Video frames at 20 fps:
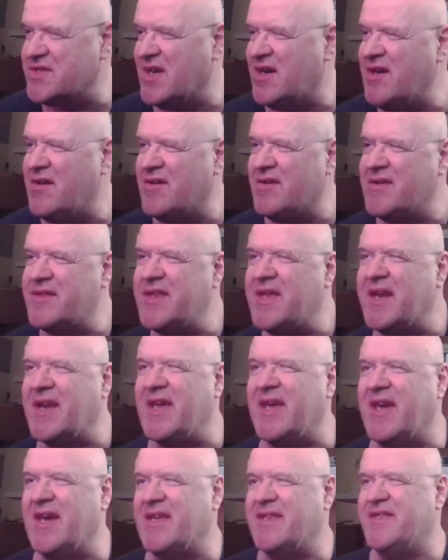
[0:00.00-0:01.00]
saw that
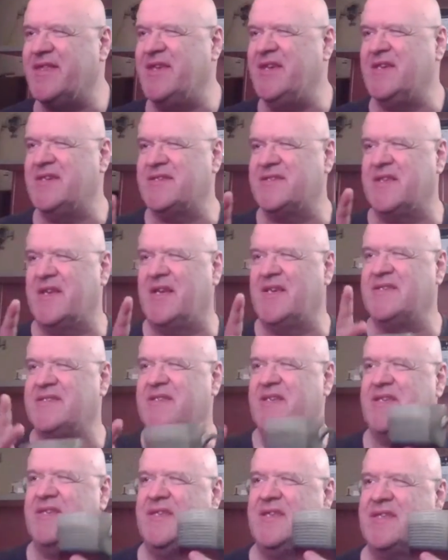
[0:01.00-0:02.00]
I had this and I
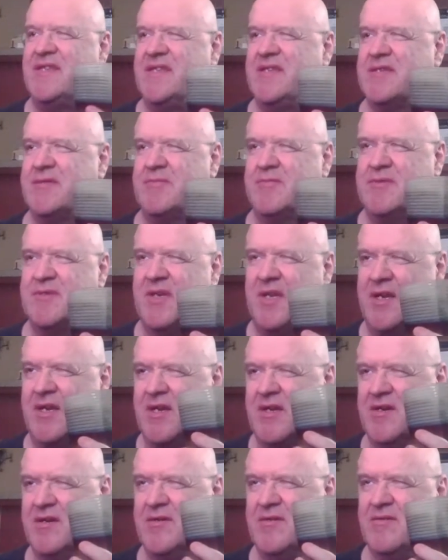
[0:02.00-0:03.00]
said that this was going
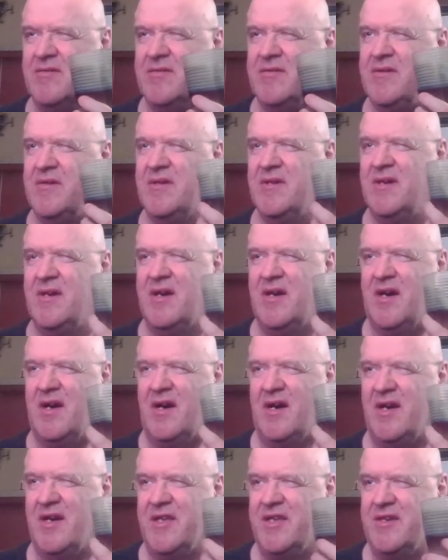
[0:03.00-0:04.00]
to go
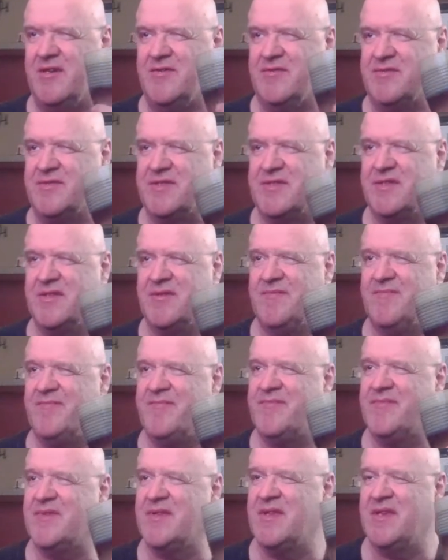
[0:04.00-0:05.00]
adios.
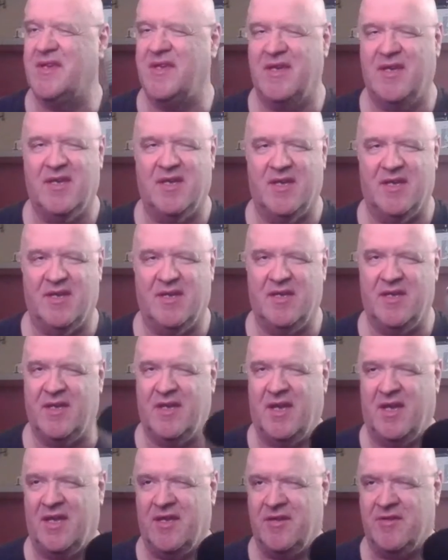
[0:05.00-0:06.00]

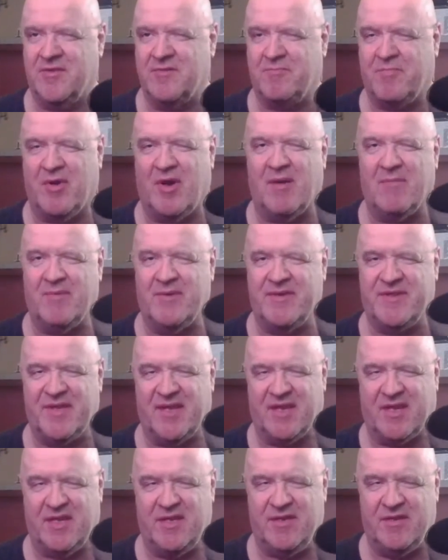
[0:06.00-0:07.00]
And you're probably
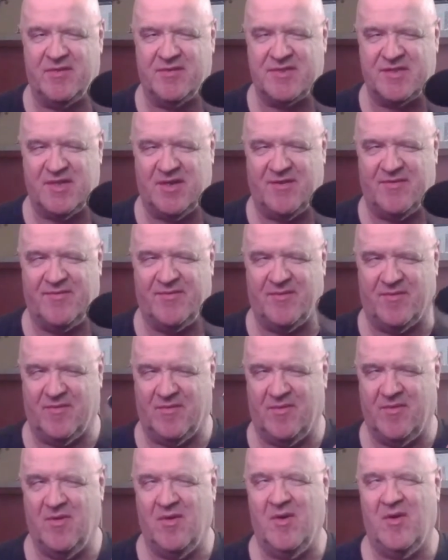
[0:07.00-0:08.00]
thinking to yourself,
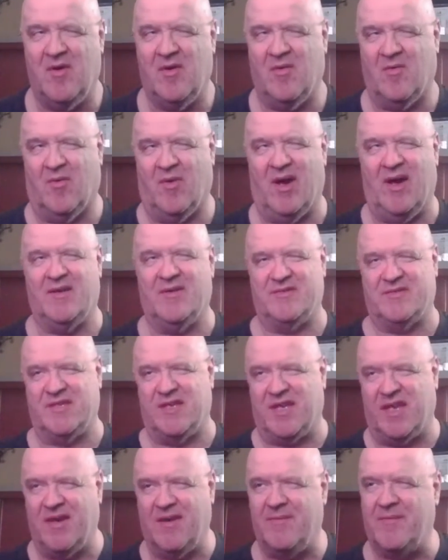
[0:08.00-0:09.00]
wow, is
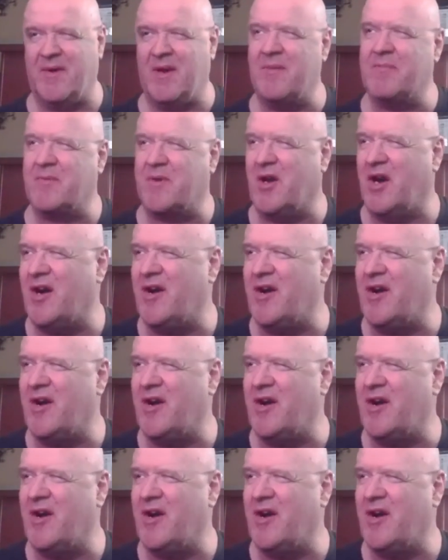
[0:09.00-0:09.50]
he giving up